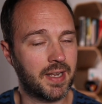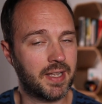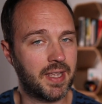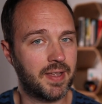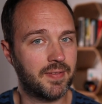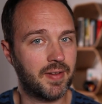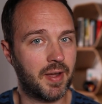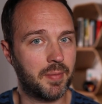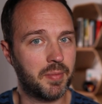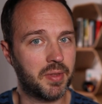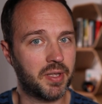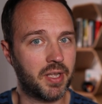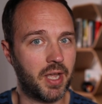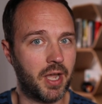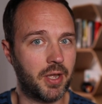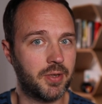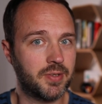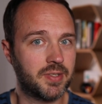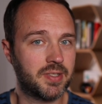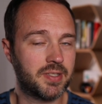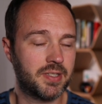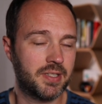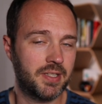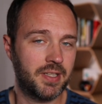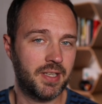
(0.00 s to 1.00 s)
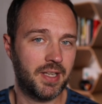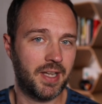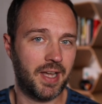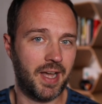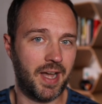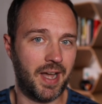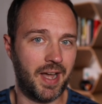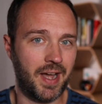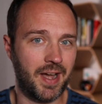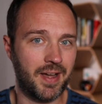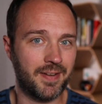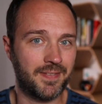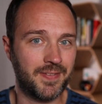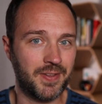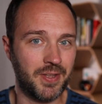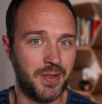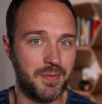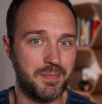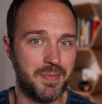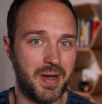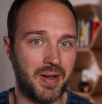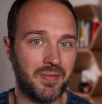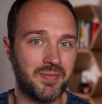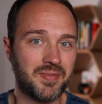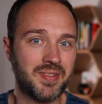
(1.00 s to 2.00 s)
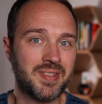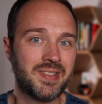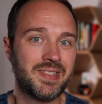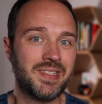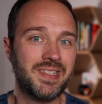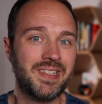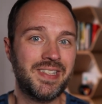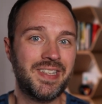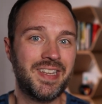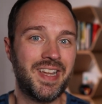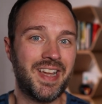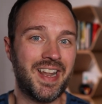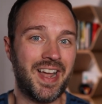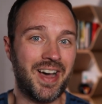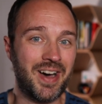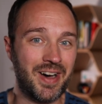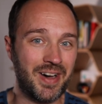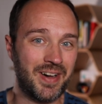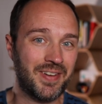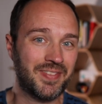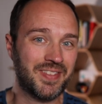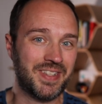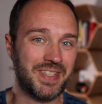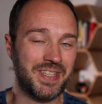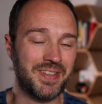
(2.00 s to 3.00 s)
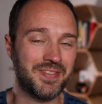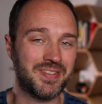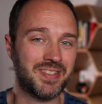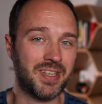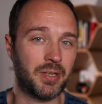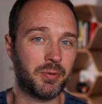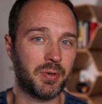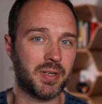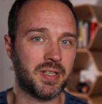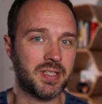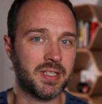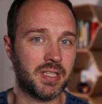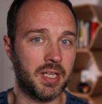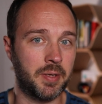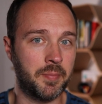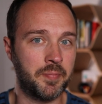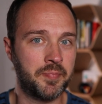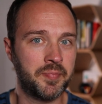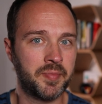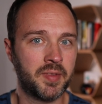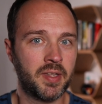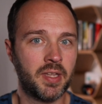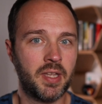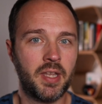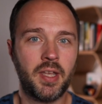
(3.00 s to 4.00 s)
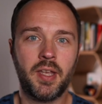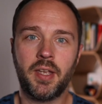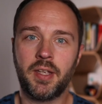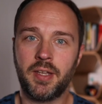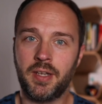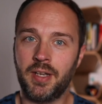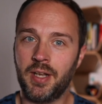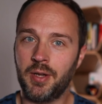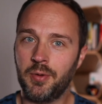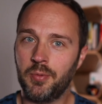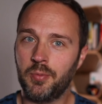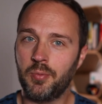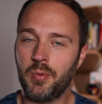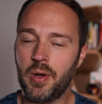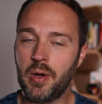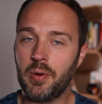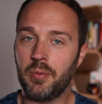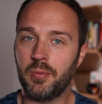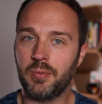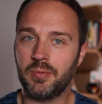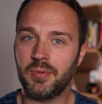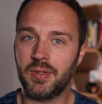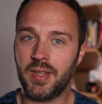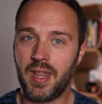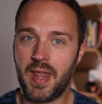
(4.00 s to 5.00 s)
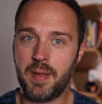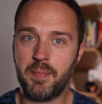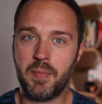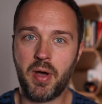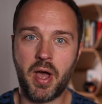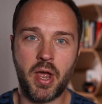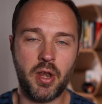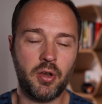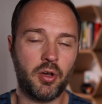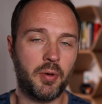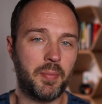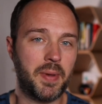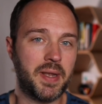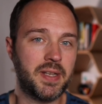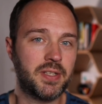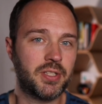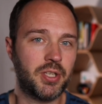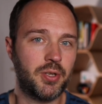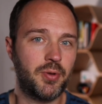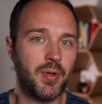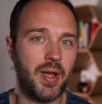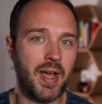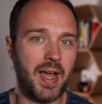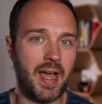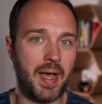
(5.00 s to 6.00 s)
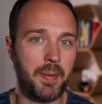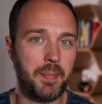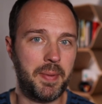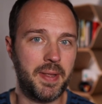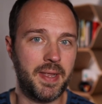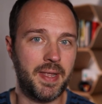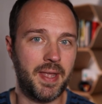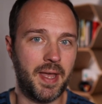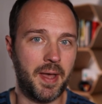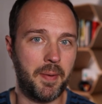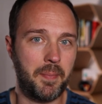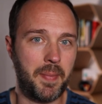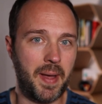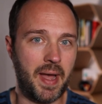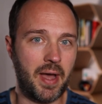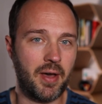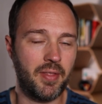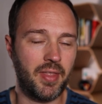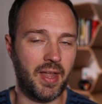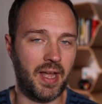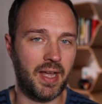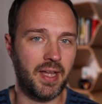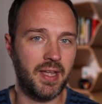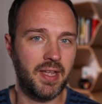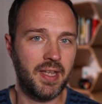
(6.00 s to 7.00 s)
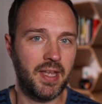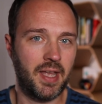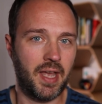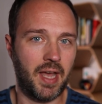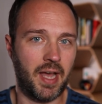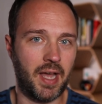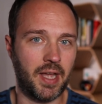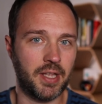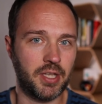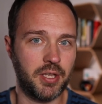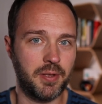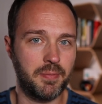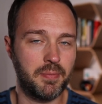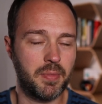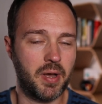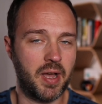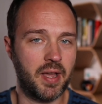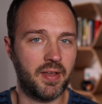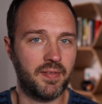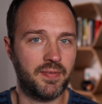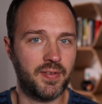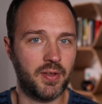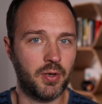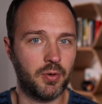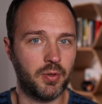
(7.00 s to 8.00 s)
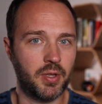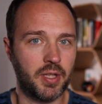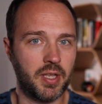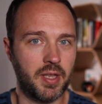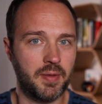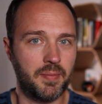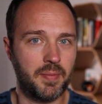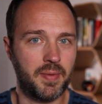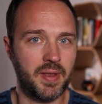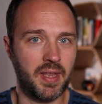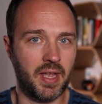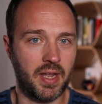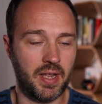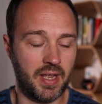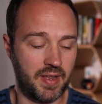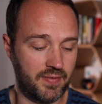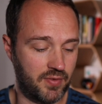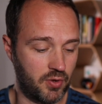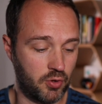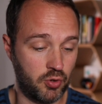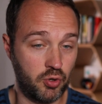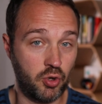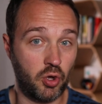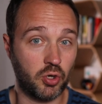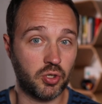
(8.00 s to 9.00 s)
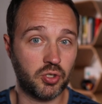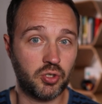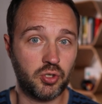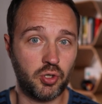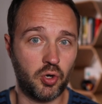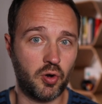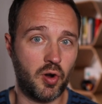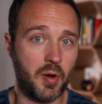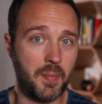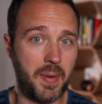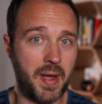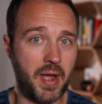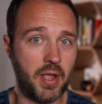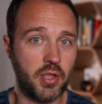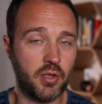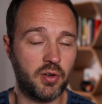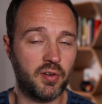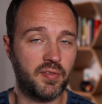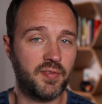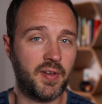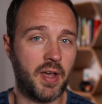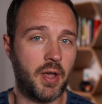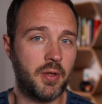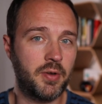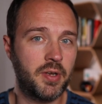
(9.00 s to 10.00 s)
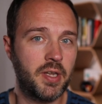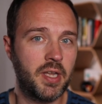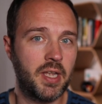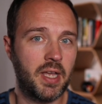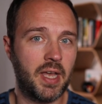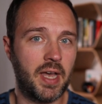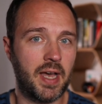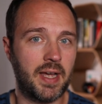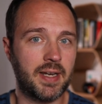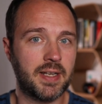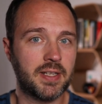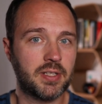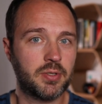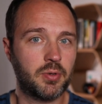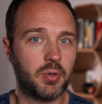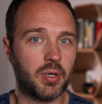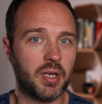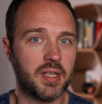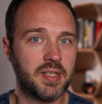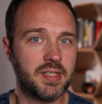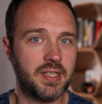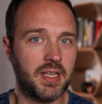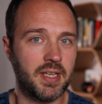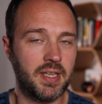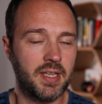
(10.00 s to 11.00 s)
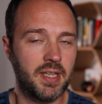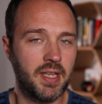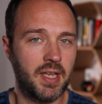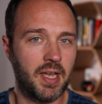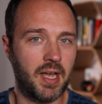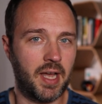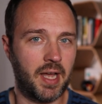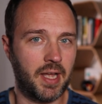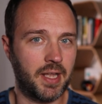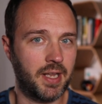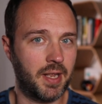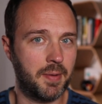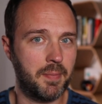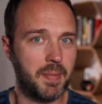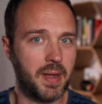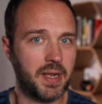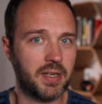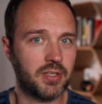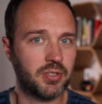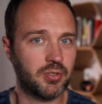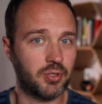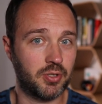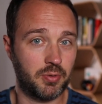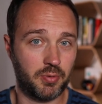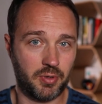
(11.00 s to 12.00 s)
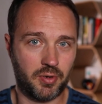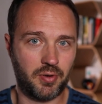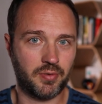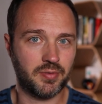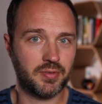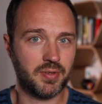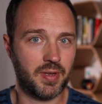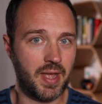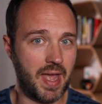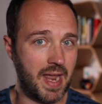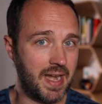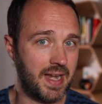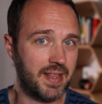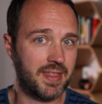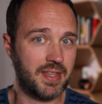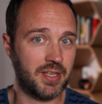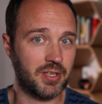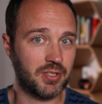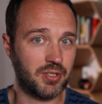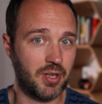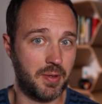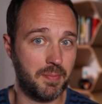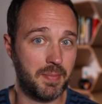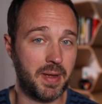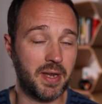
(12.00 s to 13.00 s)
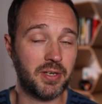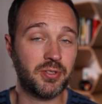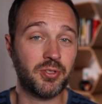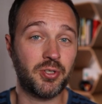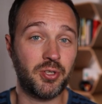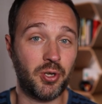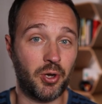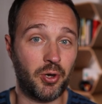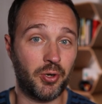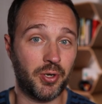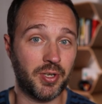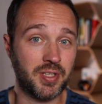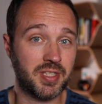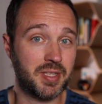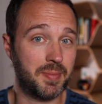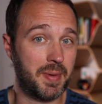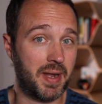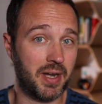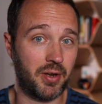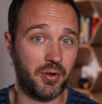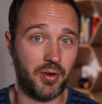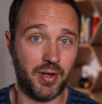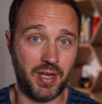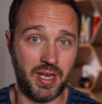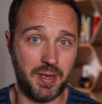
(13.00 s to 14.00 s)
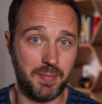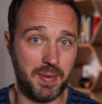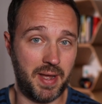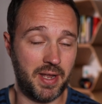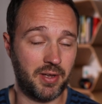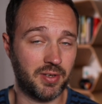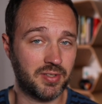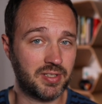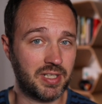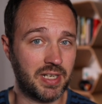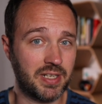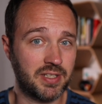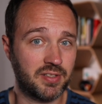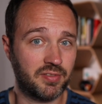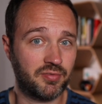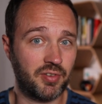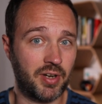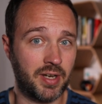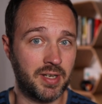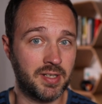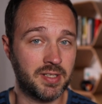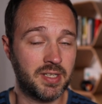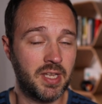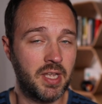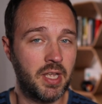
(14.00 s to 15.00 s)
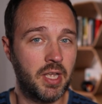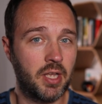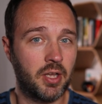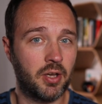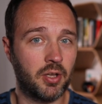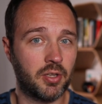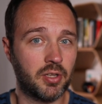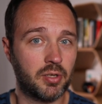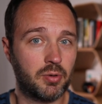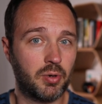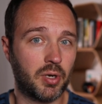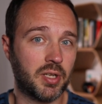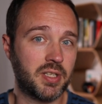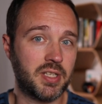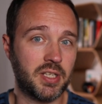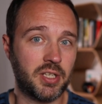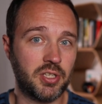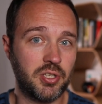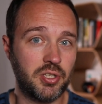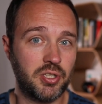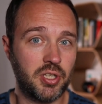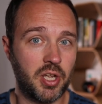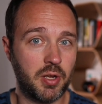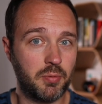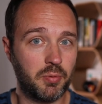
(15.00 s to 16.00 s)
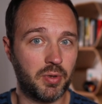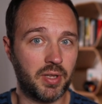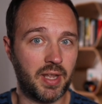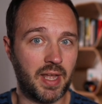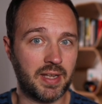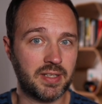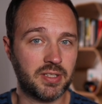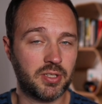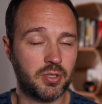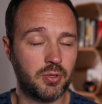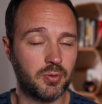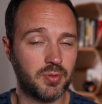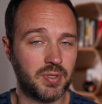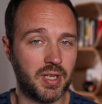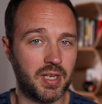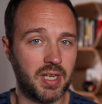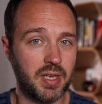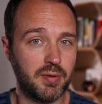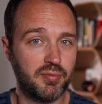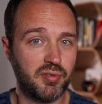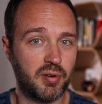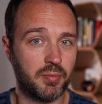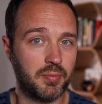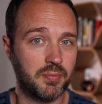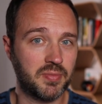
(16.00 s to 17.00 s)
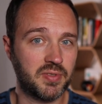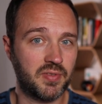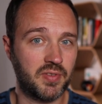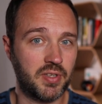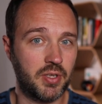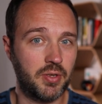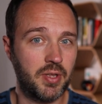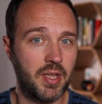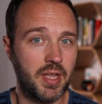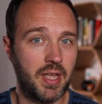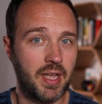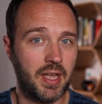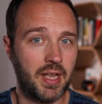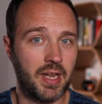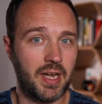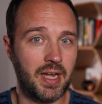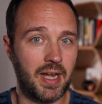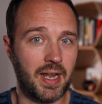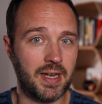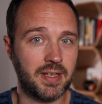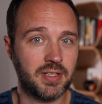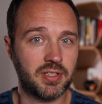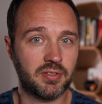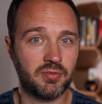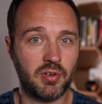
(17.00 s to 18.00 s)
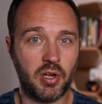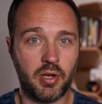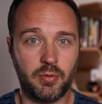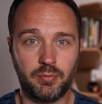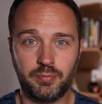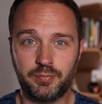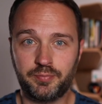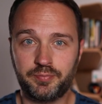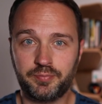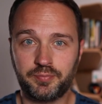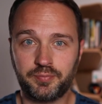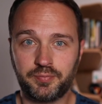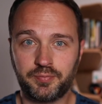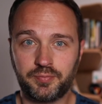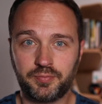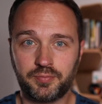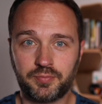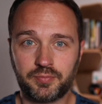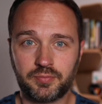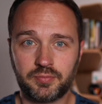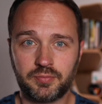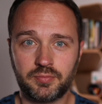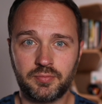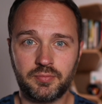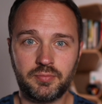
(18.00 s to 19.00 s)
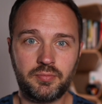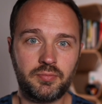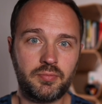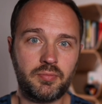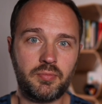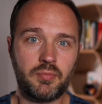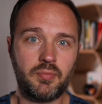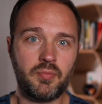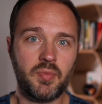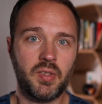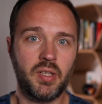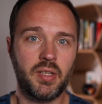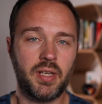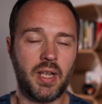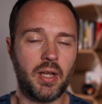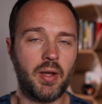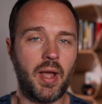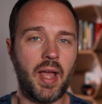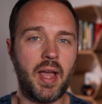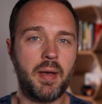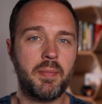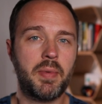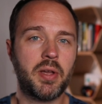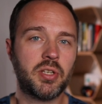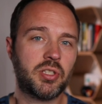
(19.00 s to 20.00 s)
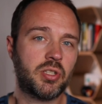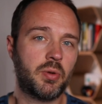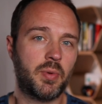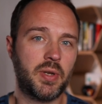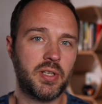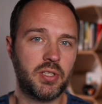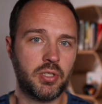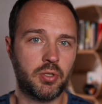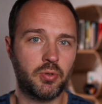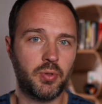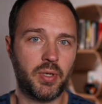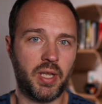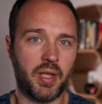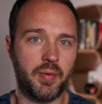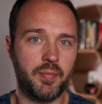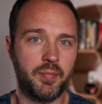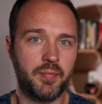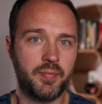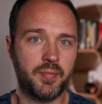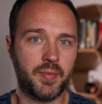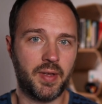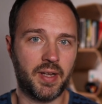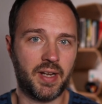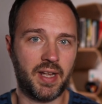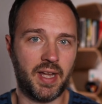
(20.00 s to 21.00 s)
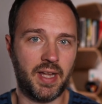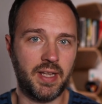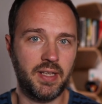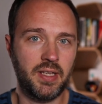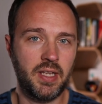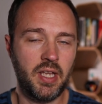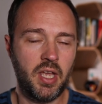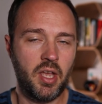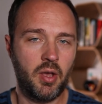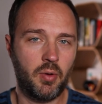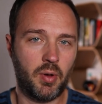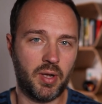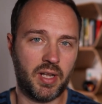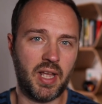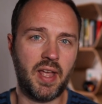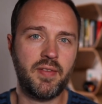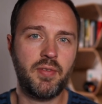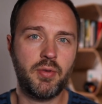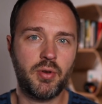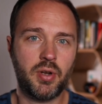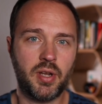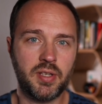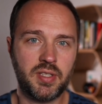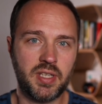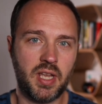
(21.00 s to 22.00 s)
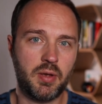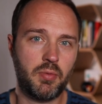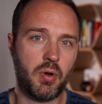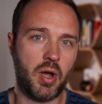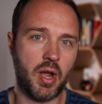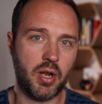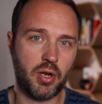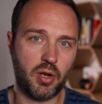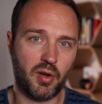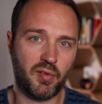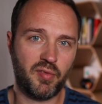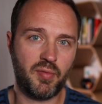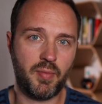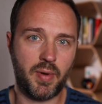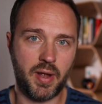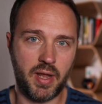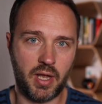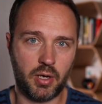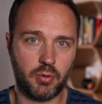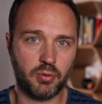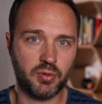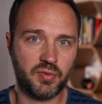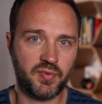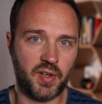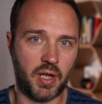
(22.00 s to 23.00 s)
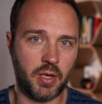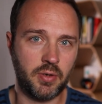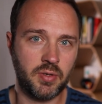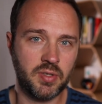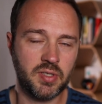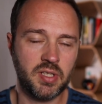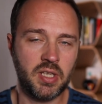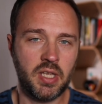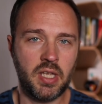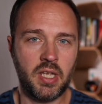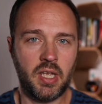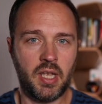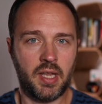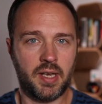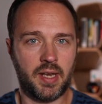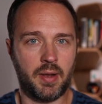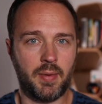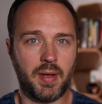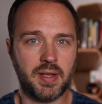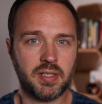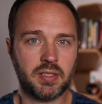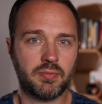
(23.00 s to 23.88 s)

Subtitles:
give up the ghost a few months after you've sold it to them, you know, well, they might not be too happy about that. You might feel that you know, if you're not sure about your phone and its quality, make sure, of course, anything you're doing, make sure you're honest about it on eBay or selling to friends on the quality, because you don't want that to cause any problems for you later on. Now, how much are we talking? Okay, I gave you an idea what I got for my old phones. Now,